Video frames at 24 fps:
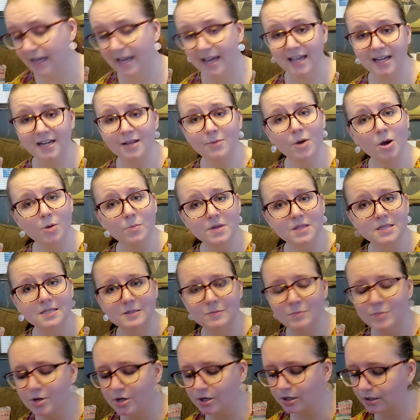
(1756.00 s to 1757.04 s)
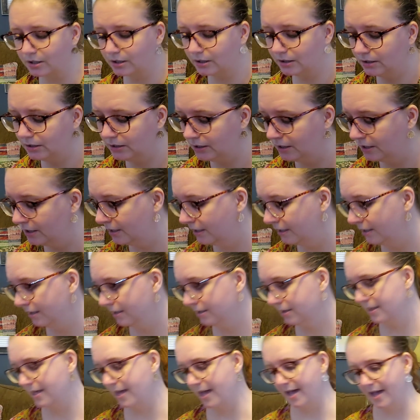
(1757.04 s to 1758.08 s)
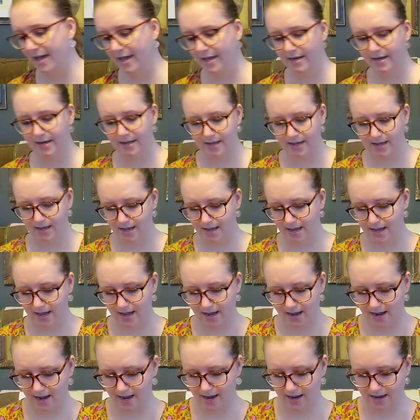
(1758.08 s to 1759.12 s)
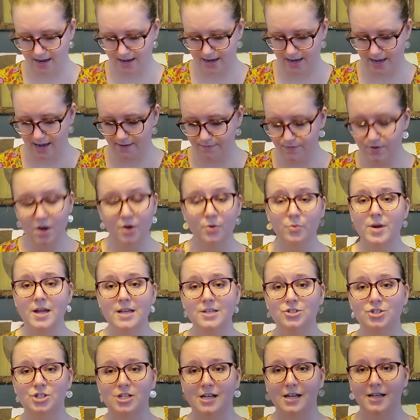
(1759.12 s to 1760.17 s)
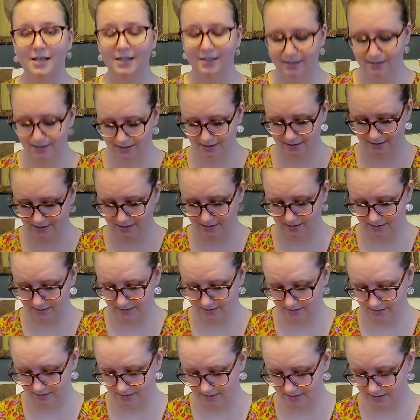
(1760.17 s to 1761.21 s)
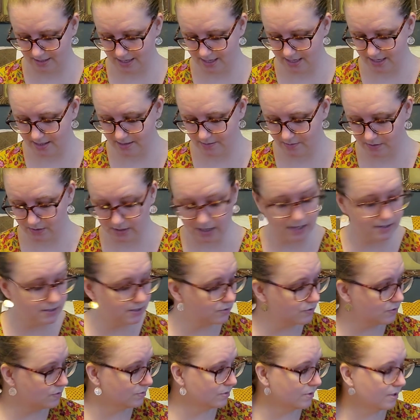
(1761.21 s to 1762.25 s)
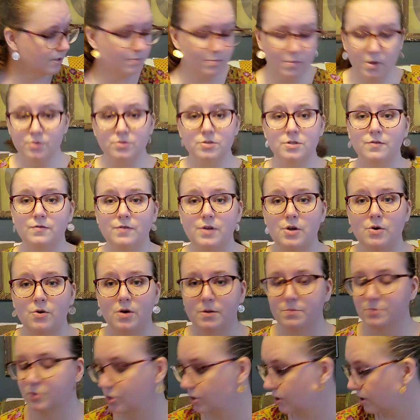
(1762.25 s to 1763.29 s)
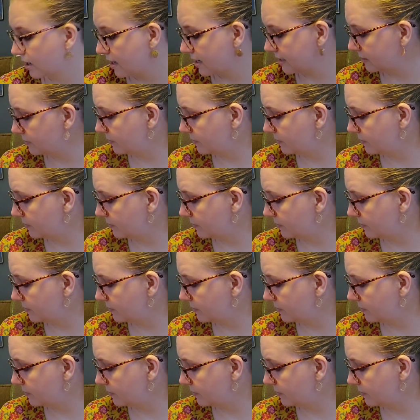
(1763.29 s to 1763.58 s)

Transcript: And he bought me this book that I have not read yet. And I do, like most of you, I'm sure, I